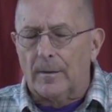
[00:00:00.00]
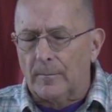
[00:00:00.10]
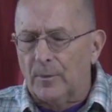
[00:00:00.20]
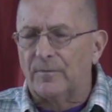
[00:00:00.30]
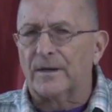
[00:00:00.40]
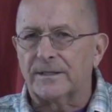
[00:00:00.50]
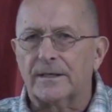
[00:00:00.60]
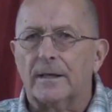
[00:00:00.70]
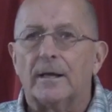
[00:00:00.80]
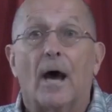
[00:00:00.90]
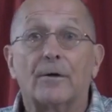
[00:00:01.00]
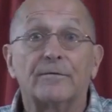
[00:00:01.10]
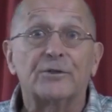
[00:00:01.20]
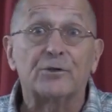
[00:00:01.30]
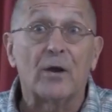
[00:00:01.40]
move us out of
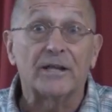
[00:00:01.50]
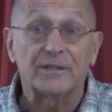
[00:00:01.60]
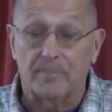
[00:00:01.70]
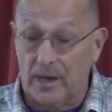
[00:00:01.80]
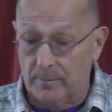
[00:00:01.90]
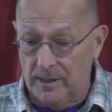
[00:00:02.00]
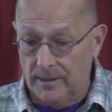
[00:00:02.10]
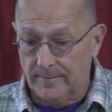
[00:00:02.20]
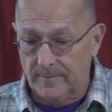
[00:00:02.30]
stress, maybe,